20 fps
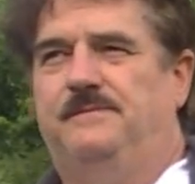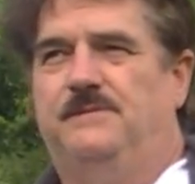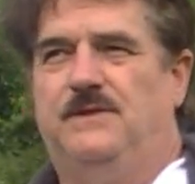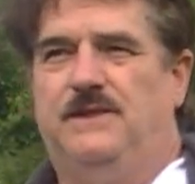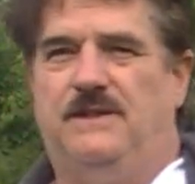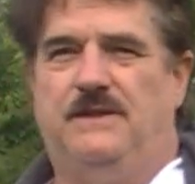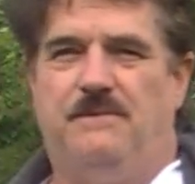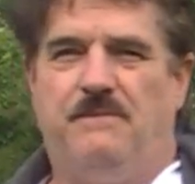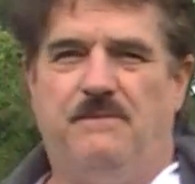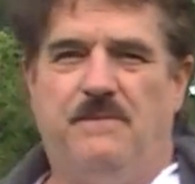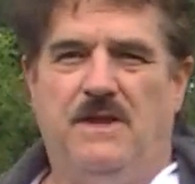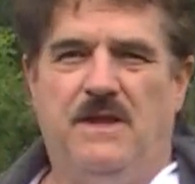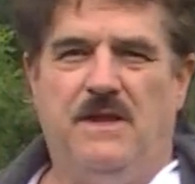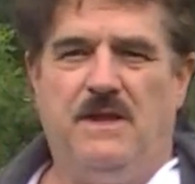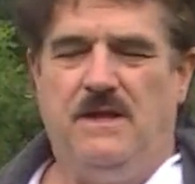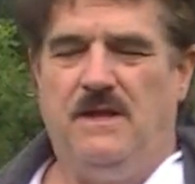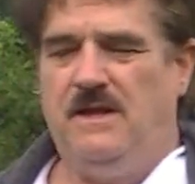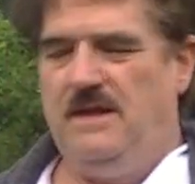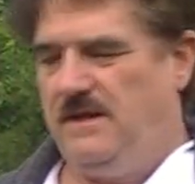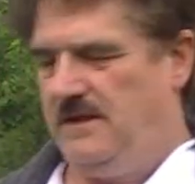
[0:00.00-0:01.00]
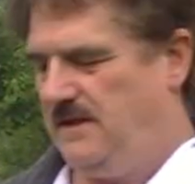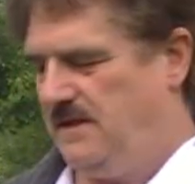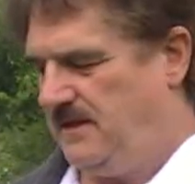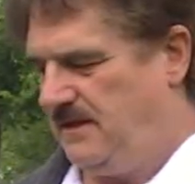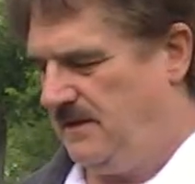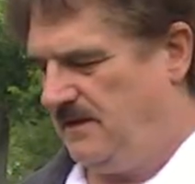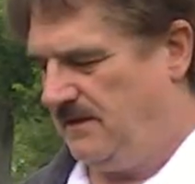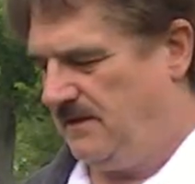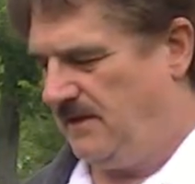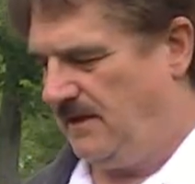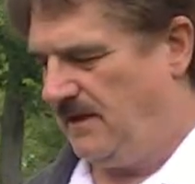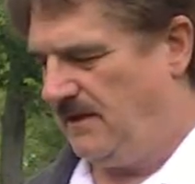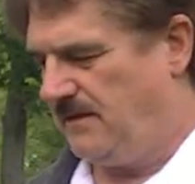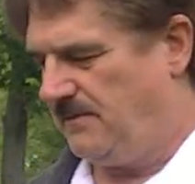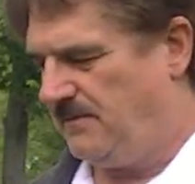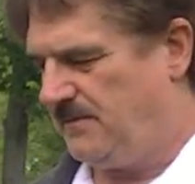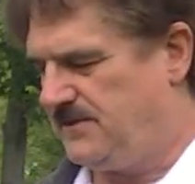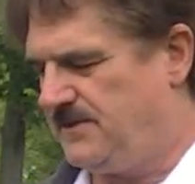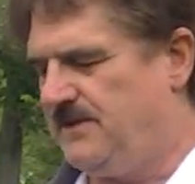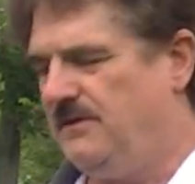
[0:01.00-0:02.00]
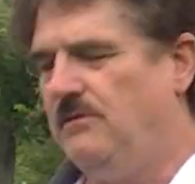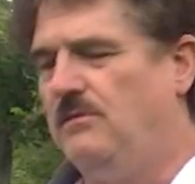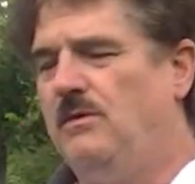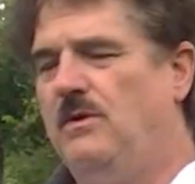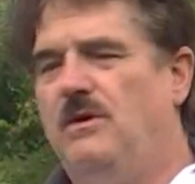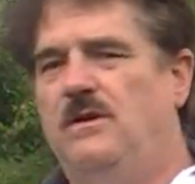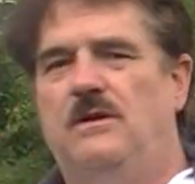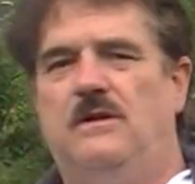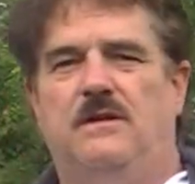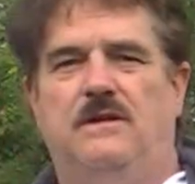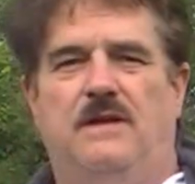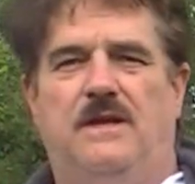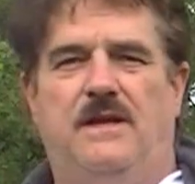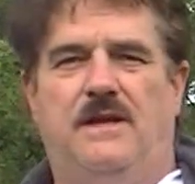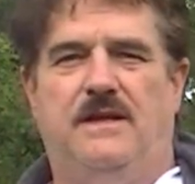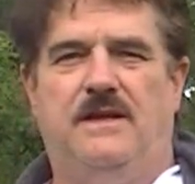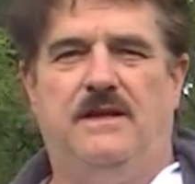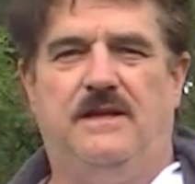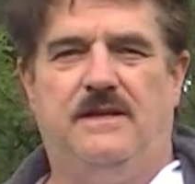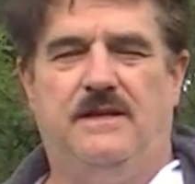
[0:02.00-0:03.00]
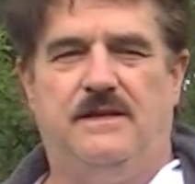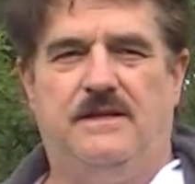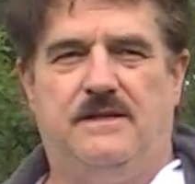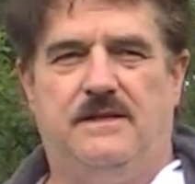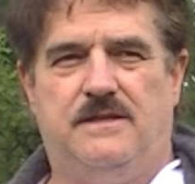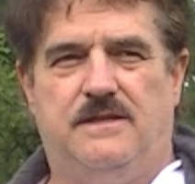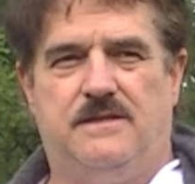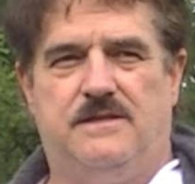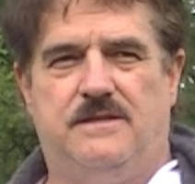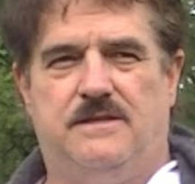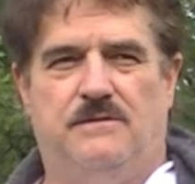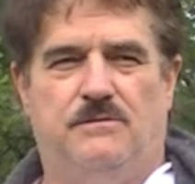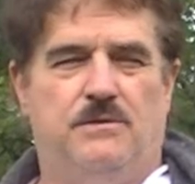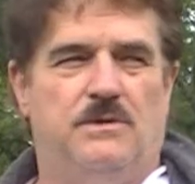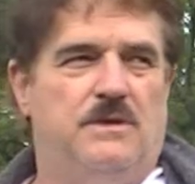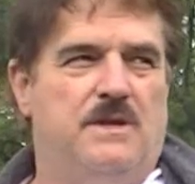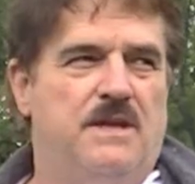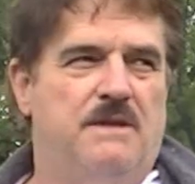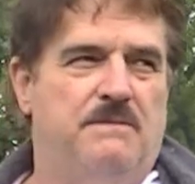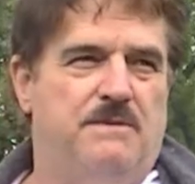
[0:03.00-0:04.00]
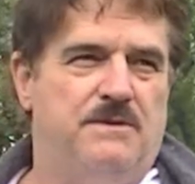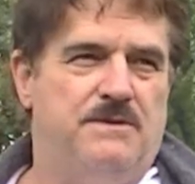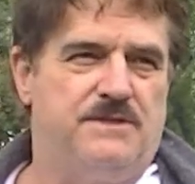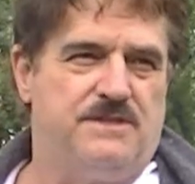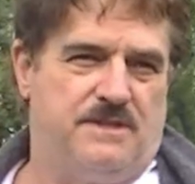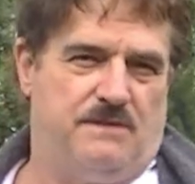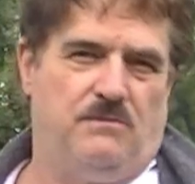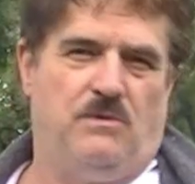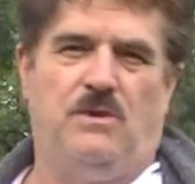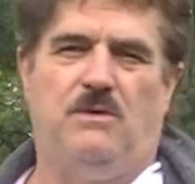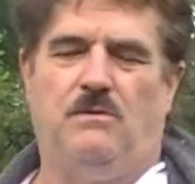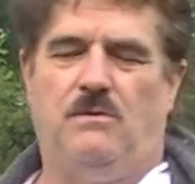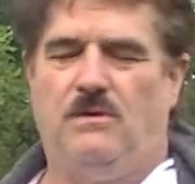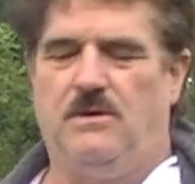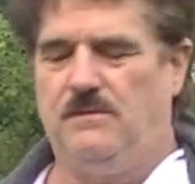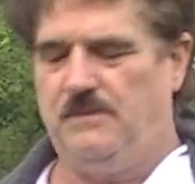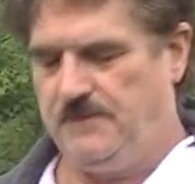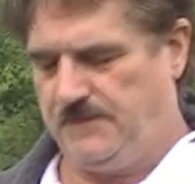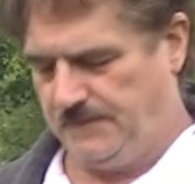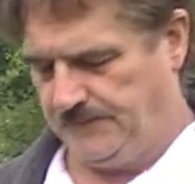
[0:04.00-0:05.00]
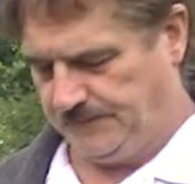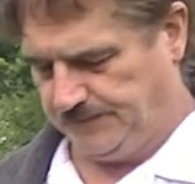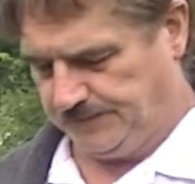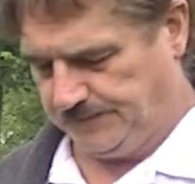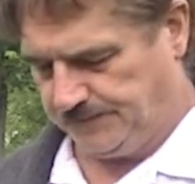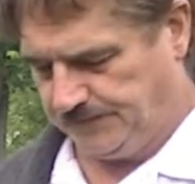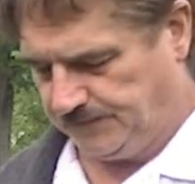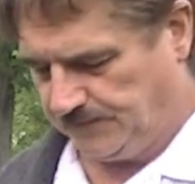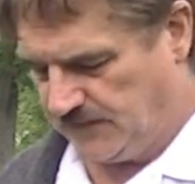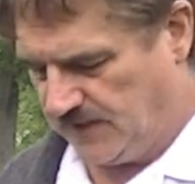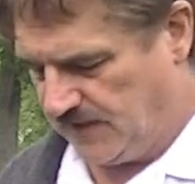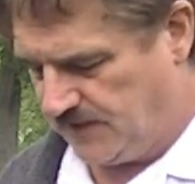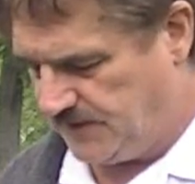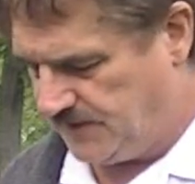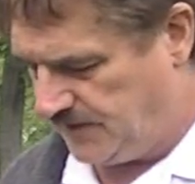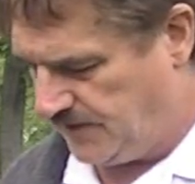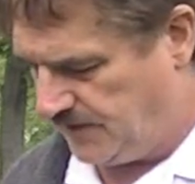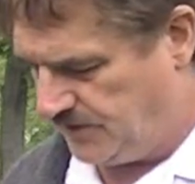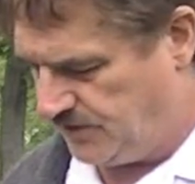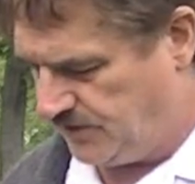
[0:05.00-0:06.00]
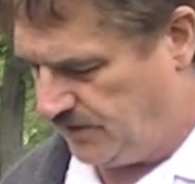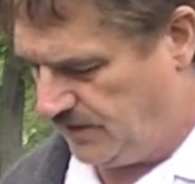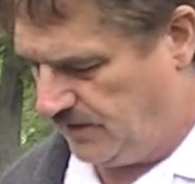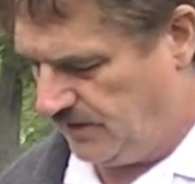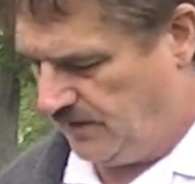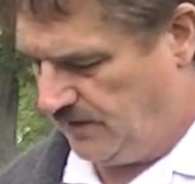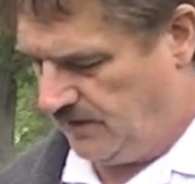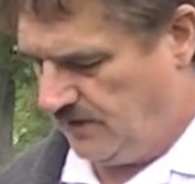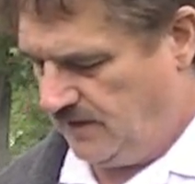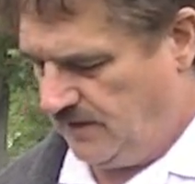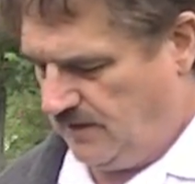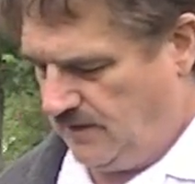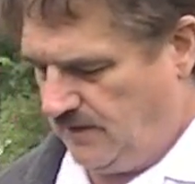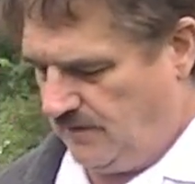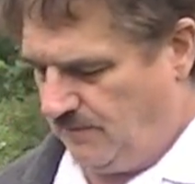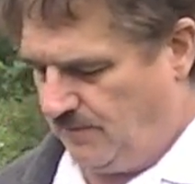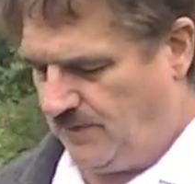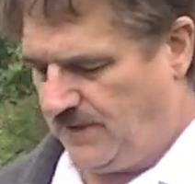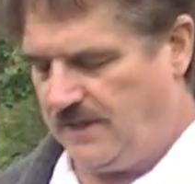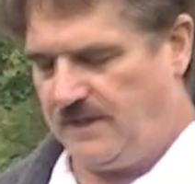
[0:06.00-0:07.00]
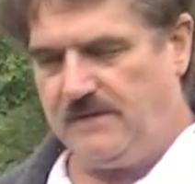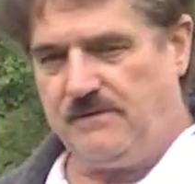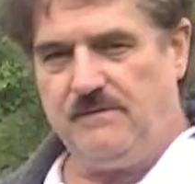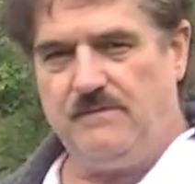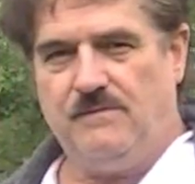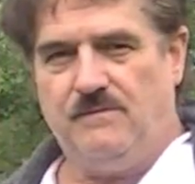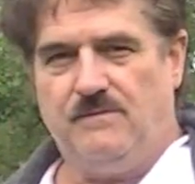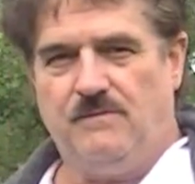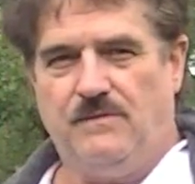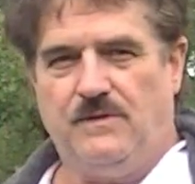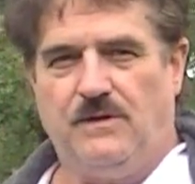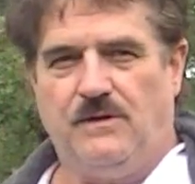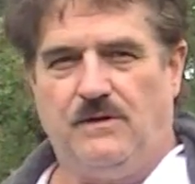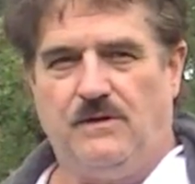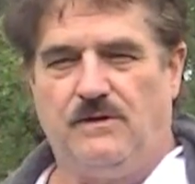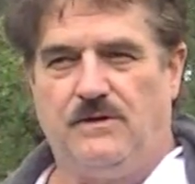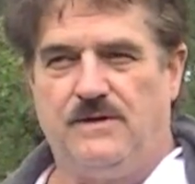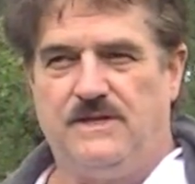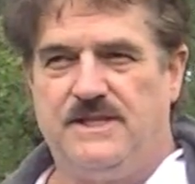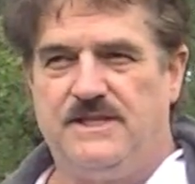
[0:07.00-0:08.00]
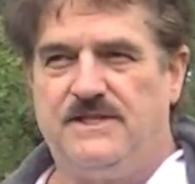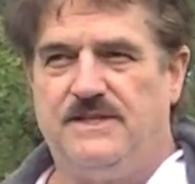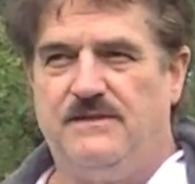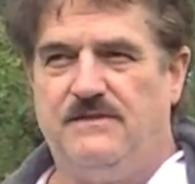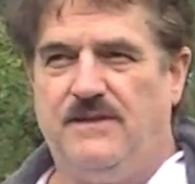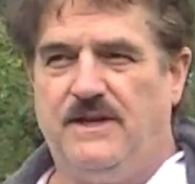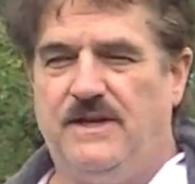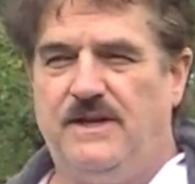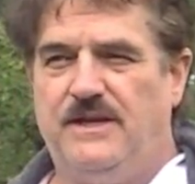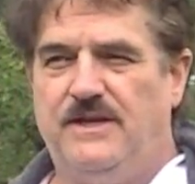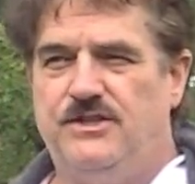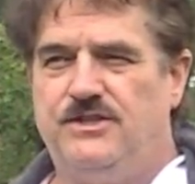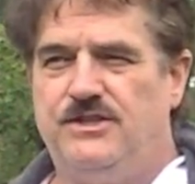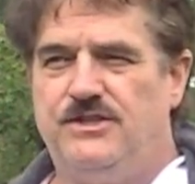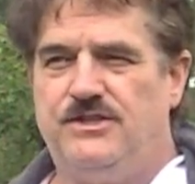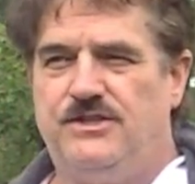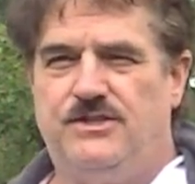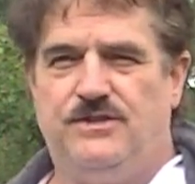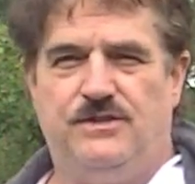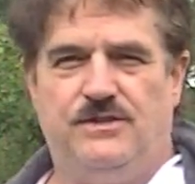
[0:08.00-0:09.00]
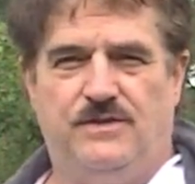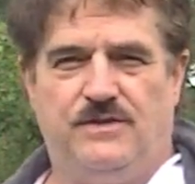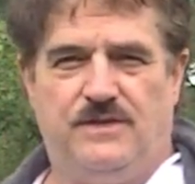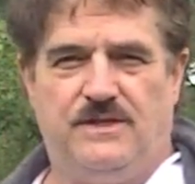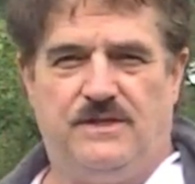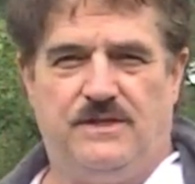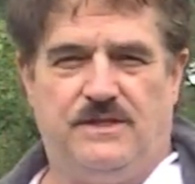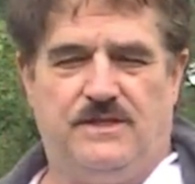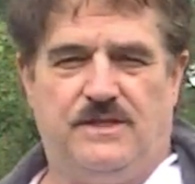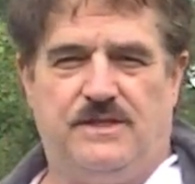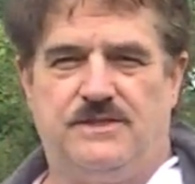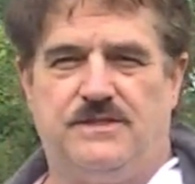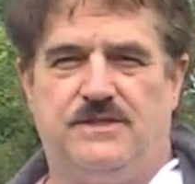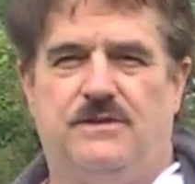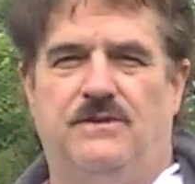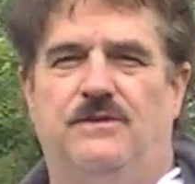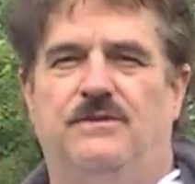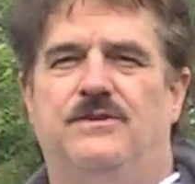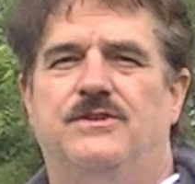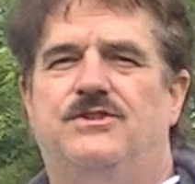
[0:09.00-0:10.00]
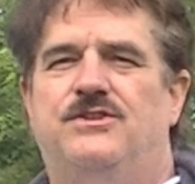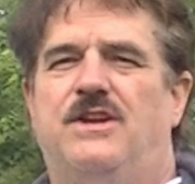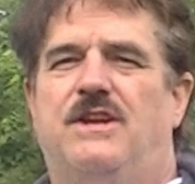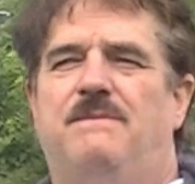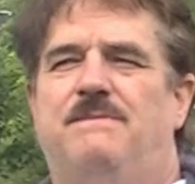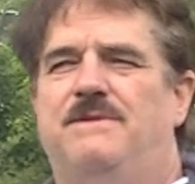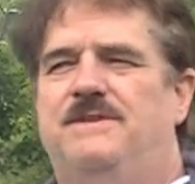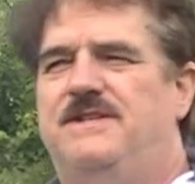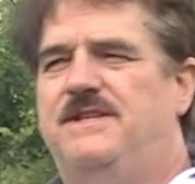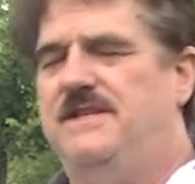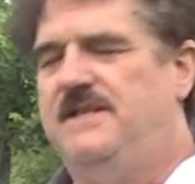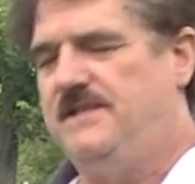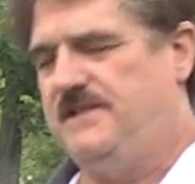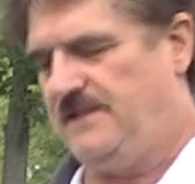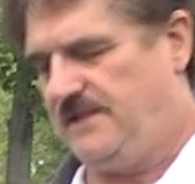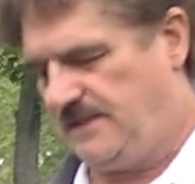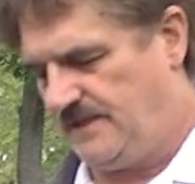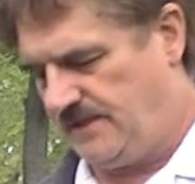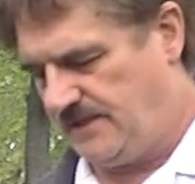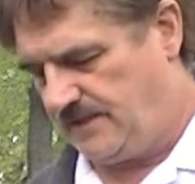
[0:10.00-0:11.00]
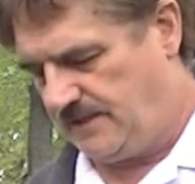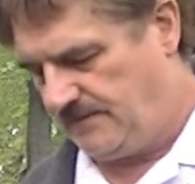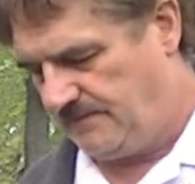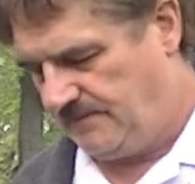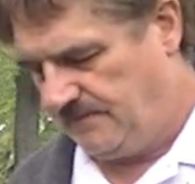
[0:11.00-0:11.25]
Well, 100% wool will keep you somewhat warmer and such, but there are disadvantages to it, and it doesn't hold the shape as easily, and